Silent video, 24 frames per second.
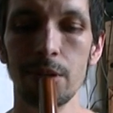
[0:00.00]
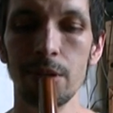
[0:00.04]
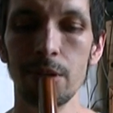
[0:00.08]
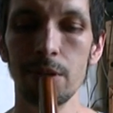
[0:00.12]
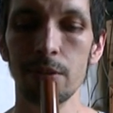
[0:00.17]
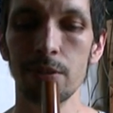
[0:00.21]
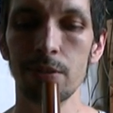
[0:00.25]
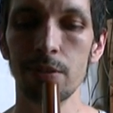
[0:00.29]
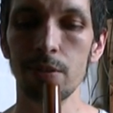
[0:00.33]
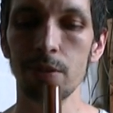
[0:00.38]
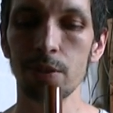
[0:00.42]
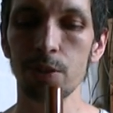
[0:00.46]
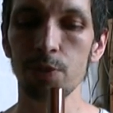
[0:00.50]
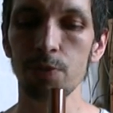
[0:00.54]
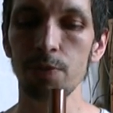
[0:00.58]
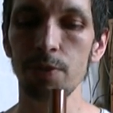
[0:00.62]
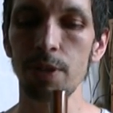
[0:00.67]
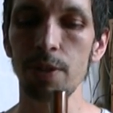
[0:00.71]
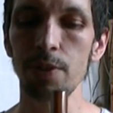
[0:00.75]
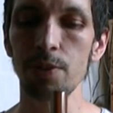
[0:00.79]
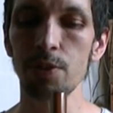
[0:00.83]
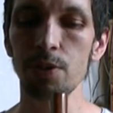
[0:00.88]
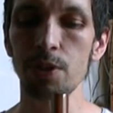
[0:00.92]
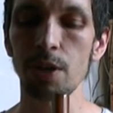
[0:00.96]
The next
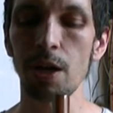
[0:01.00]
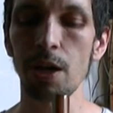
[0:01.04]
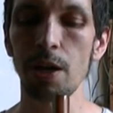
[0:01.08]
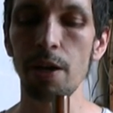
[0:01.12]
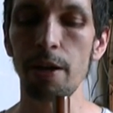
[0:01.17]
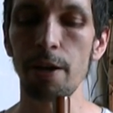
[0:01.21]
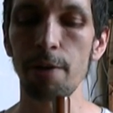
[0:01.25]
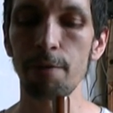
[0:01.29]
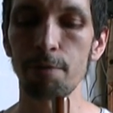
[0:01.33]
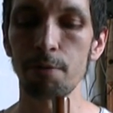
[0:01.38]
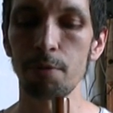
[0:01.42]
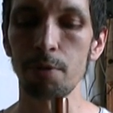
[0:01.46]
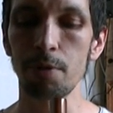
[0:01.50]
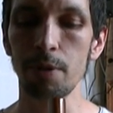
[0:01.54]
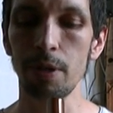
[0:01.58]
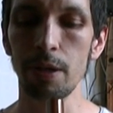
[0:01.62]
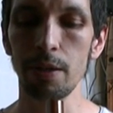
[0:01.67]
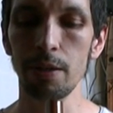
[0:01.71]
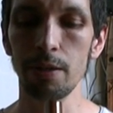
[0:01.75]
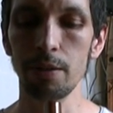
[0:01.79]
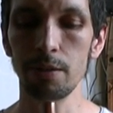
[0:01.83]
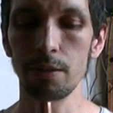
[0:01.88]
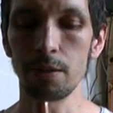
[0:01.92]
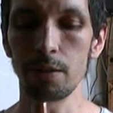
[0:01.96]
phrase, ta, e, fu,
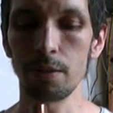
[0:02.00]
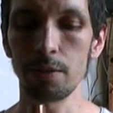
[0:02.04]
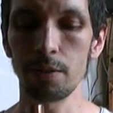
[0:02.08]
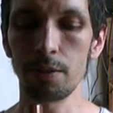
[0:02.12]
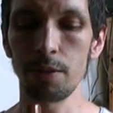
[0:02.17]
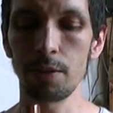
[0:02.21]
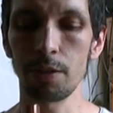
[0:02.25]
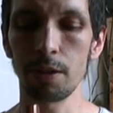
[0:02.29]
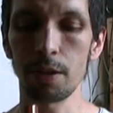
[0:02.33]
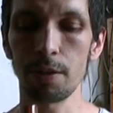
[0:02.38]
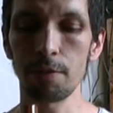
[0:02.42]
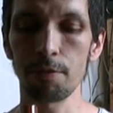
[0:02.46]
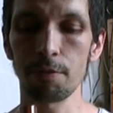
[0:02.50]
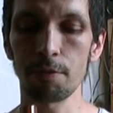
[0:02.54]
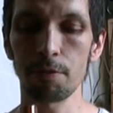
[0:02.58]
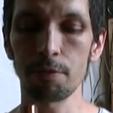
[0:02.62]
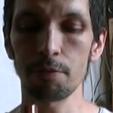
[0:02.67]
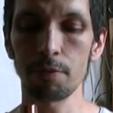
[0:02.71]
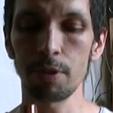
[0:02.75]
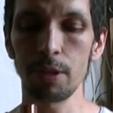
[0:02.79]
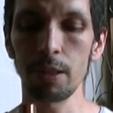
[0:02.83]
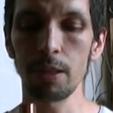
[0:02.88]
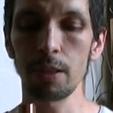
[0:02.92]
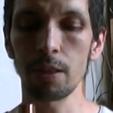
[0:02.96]
e, and then you have
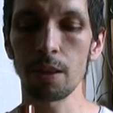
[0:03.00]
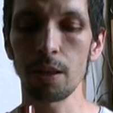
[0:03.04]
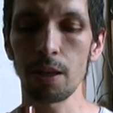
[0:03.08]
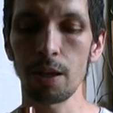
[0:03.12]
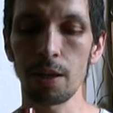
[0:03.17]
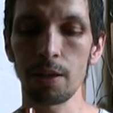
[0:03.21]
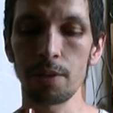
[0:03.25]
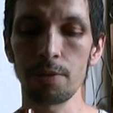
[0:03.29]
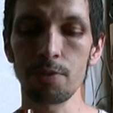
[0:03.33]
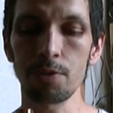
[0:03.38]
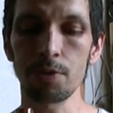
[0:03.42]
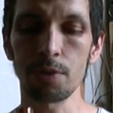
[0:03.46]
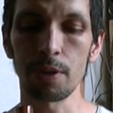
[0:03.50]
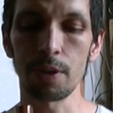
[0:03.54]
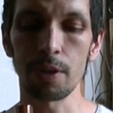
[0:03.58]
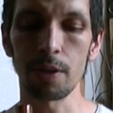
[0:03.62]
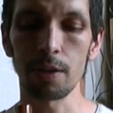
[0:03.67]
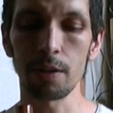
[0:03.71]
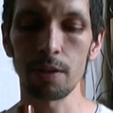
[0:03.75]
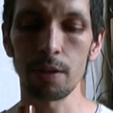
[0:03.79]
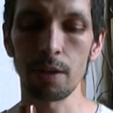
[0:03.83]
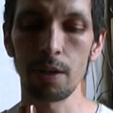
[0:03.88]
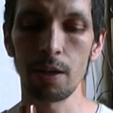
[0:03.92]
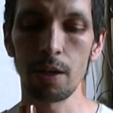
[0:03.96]
3 lines
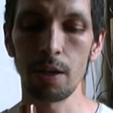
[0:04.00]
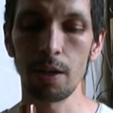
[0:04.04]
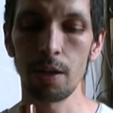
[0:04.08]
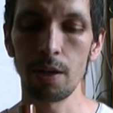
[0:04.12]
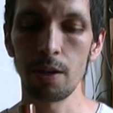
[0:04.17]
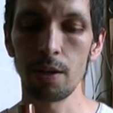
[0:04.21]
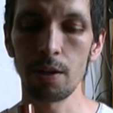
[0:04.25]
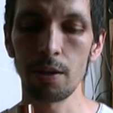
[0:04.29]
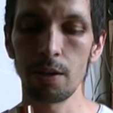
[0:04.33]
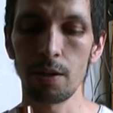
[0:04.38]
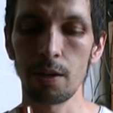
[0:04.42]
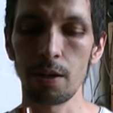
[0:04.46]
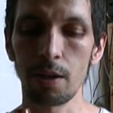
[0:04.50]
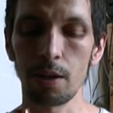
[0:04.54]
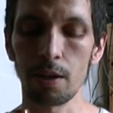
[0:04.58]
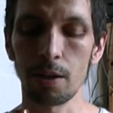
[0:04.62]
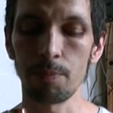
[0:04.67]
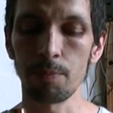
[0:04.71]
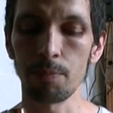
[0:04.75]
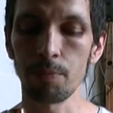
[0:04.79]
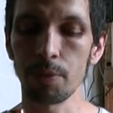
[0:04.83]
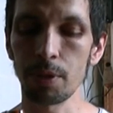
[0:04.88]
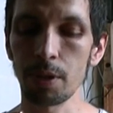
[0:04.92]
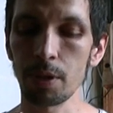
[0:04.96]
there.
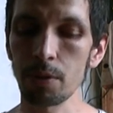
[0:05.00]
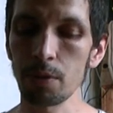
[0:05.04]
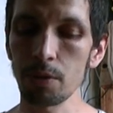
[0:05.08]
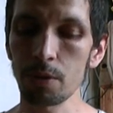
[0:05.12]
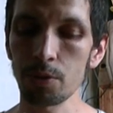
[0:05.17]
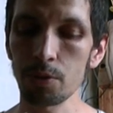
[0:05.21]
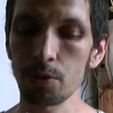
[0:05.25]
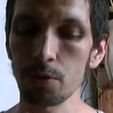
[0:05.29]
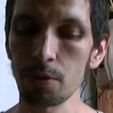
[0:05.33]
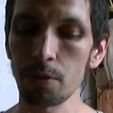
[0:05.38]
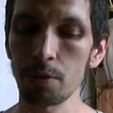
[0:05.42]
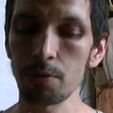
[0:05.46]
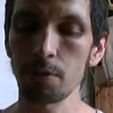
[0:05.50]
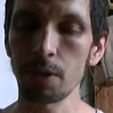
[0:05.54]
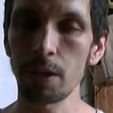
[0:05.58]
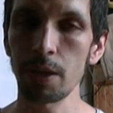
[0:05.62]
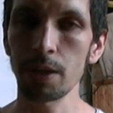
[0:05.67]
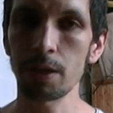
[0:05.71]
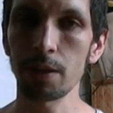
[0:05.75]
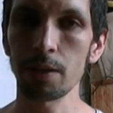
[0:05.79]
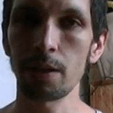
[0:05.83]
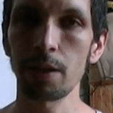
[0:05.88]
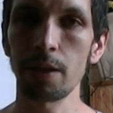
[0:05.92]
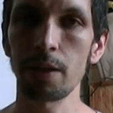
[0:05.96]
They look sort of like
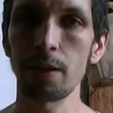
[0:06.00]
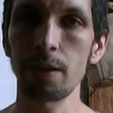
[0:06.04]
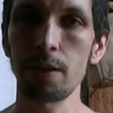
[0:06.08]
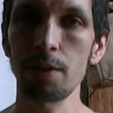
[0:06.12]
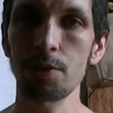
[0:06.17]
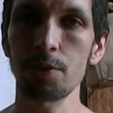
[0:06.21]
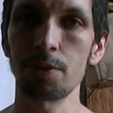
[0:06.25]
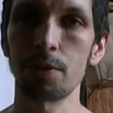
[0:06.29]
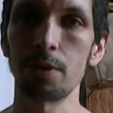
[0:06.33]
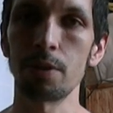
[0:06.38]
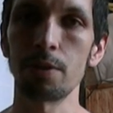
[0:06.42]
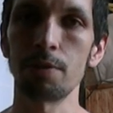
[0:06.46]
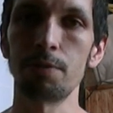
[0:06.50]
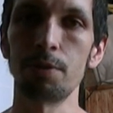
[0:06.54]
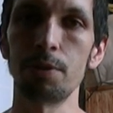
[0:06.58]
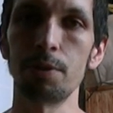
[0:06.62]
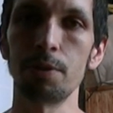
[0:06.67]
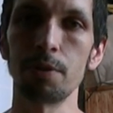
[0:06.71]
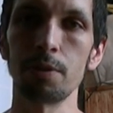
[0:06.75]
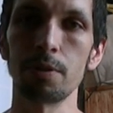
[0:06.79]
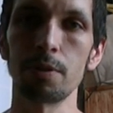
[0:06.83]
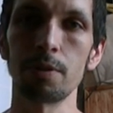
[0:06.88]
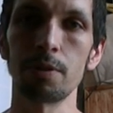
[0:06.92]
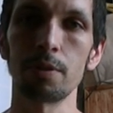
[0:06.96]
a nyashi if
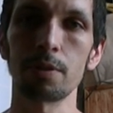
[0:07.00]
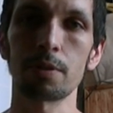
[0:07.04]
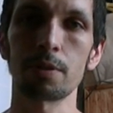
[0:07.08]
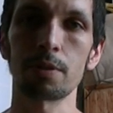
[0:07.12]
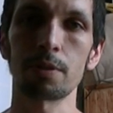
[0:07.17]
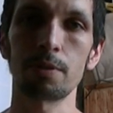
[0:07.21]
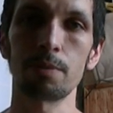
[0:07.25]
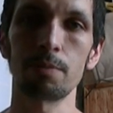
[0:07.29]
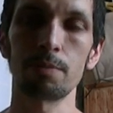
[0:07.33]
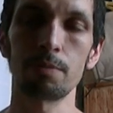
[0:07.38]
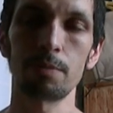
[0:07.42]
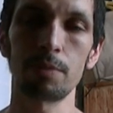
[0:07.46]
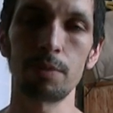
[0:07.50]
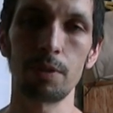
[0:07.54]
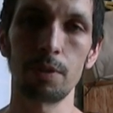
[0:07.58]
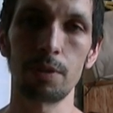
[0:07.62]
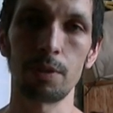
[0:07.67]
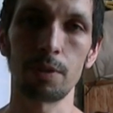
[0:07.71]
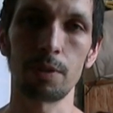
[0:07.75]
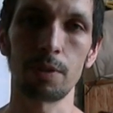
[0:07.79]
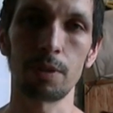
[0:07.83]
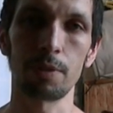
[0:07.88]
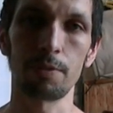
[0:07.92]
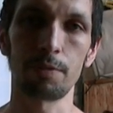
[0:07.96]
you're,
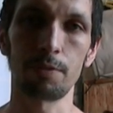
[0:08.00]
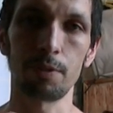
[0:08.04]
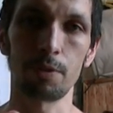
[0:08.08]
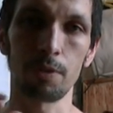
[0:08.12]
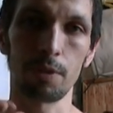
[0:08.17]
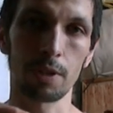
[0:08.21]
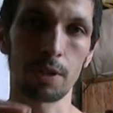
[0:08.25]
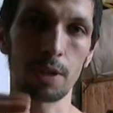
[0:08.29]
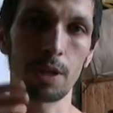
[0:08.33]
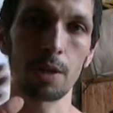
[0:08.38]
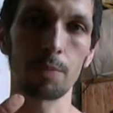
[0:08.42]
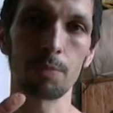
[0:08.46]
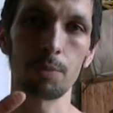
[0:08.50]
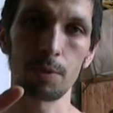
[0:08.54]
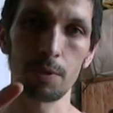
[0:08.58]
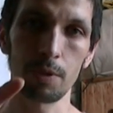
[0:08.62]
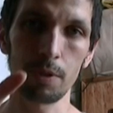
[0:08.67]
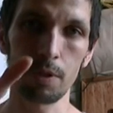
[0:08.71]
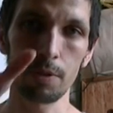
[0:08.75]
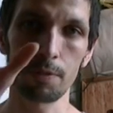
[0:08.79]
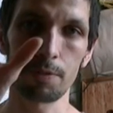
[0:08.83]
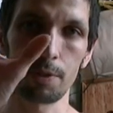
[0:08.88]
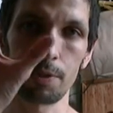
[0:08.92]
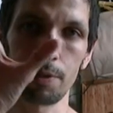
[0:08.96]
or a kamuri
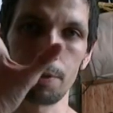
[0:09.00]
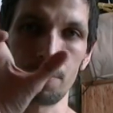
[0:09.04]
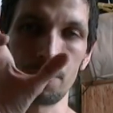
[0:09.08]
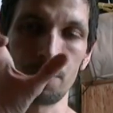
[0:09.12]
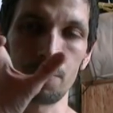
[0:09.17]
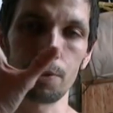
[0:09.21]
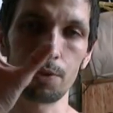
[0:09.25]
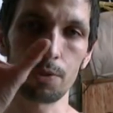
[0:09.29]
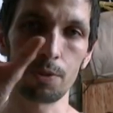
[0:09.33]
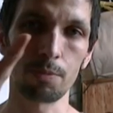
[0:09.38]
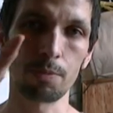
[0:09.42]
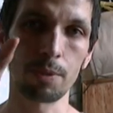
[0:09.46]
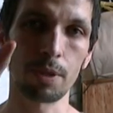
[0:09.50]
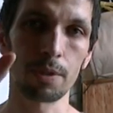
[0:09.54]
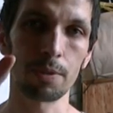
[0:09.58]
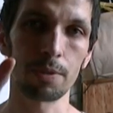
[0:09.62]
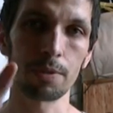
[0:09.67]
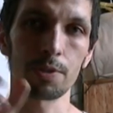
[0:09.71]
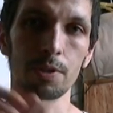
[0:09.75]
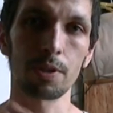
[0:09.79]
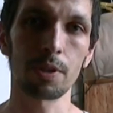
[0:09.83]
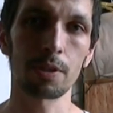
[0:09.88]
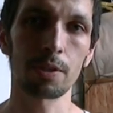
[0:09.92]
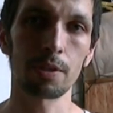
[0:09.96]
if you're used to modern
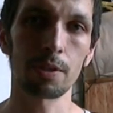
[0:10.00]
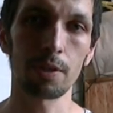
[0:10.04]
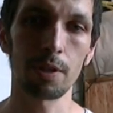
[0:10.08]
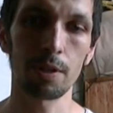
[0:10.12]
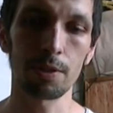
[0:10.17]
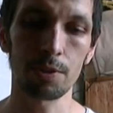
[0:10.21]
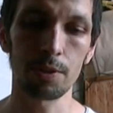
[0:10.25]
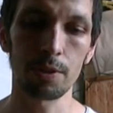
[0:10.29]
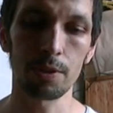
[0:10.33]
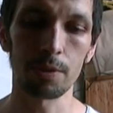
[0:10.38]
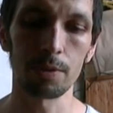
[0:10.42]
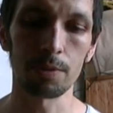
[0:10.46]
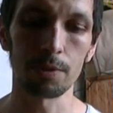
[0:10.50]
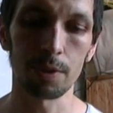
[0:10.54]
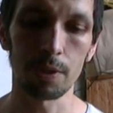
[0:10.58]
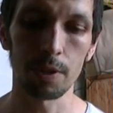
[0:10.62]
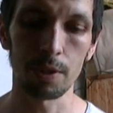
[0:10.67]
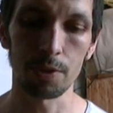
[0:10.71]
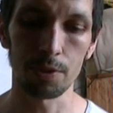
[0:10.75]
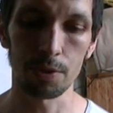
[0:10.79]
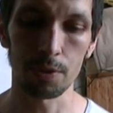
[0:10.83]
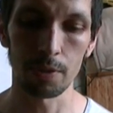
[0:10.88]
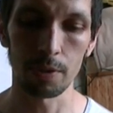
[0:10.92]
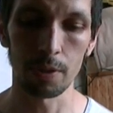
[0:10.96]
shakuhachi
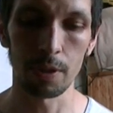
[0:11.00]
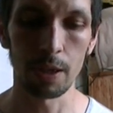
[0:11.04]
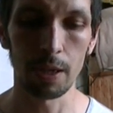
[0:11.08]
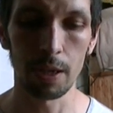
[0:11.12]
notation.